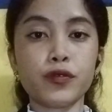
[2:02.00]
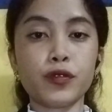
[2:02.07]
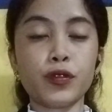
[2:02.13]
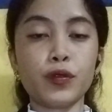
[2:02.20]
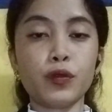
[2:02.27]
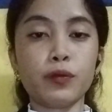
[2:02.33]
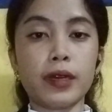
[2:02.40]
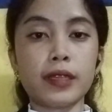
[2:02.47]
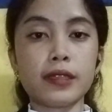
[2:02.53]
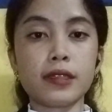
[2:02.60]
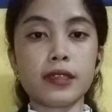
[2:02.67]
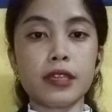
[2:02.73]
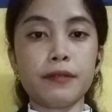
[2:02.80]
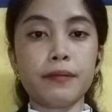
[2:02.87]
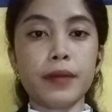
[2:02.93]
to
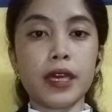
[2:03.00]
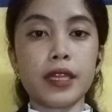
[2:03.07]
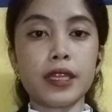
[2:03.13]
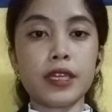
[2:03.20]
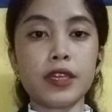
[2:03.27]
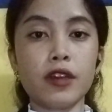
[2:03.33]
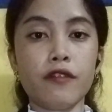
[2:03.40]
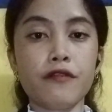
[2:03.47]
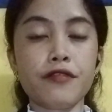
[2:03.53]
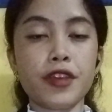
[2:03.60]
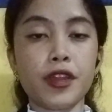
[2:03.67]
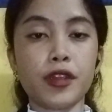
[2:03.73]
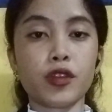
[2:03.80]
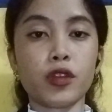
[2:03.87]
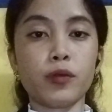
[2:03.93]
humans in many of
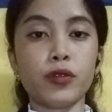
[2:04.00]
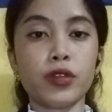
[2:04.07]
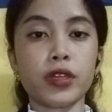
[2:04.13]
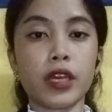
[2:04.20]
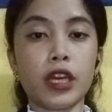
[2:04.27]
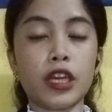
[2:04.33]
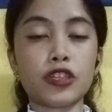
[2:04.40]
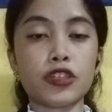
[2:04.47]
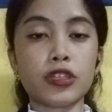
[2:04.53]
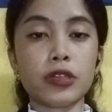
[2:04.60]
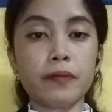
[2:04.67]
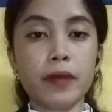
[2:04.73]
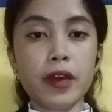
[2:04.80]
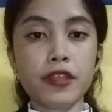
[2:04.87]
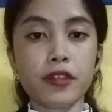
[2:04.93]
their
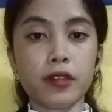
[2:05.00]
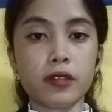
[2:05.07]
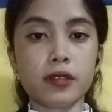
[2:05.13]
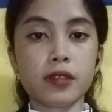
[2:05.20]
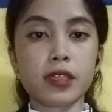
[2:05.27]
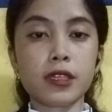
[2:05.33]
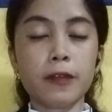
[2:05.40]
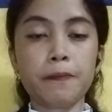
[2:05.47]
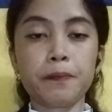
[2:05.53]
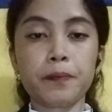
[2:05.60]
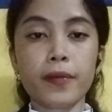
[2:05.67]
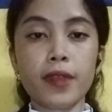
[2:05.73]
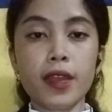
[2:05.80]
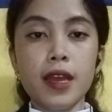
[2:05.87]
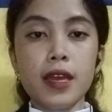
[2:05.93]
communication methods.
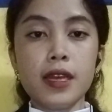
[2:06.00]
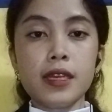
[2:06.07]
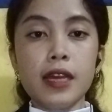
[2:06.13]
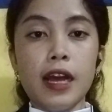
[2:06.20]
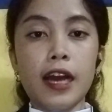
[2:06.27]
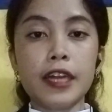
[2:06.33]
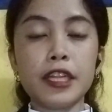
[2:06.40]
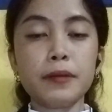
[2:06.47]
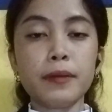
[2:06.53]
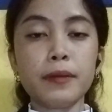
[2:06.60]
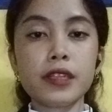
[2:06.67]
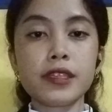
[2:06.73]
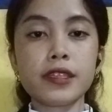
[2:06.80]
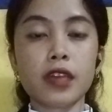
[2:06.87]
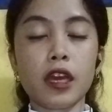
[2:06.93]

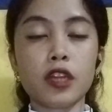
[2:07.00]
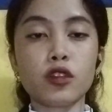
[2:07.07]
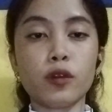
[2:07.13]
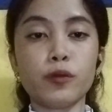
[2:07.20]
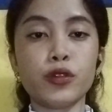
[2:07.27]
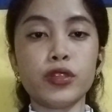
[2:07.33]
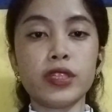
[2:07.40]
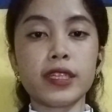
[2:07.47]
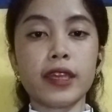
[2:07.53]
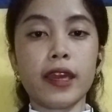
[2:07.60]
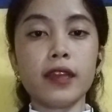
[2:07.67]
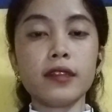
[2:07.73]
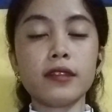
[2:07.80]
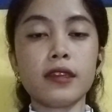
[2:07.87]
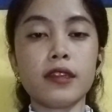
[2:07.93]
Animals can
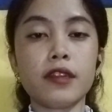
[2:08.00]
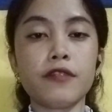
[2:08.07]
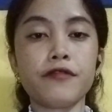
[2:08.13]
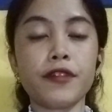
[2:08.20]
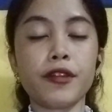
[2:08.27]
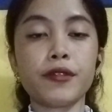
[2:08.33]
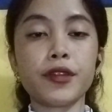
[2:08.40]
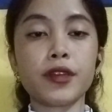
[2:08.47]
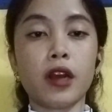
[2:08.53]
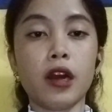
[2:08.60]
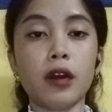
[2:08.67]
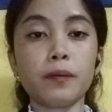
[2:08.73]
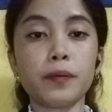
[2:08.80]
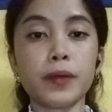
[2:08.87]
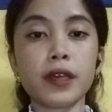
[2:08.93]
communicate in a very
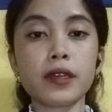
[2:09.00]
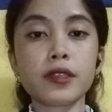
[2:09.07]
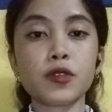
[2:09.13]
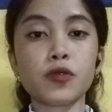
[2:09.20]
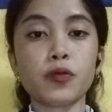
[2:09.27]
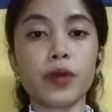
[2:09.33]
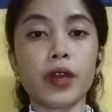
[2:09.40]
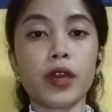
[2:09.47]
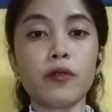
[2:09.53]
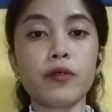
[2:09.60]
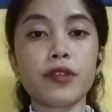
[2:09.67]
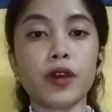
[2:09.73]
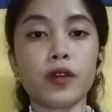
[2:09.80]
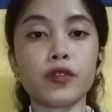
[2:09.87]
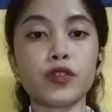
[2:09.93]
complex way
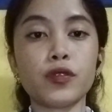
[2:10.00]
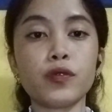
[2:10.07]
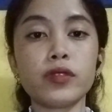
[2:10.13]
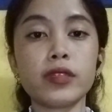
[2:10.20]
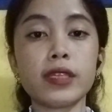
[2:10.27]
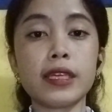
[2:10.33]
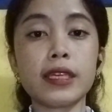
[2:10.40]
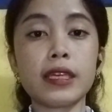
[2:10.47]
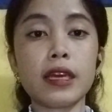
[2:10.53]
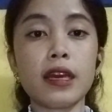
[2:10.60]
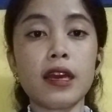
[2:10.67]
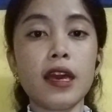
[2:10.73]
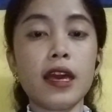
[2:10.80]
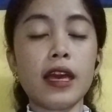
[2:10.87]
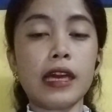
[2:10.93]
without using
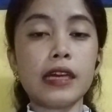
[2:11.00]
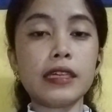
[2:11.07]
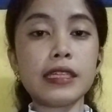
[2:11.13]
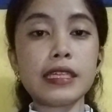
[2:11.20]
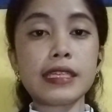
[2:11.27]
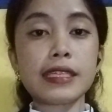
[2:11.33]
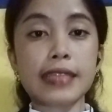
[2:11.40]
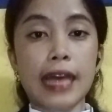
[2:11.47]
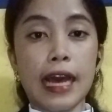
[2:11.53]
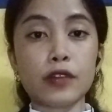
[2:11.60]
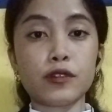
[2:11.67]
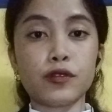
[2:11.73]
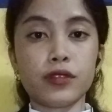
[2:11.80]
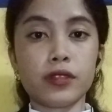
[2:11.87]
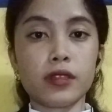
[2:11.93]
any
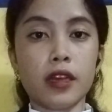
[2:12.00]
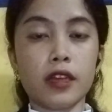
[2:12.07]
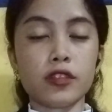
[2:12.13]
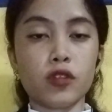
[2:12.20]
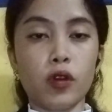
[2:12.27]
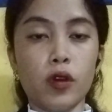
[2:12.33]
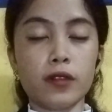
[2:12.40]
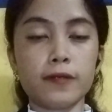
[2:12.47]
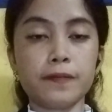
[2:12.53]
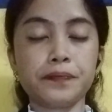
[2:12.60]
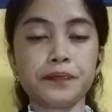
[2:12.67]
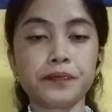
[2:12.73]
sound at all.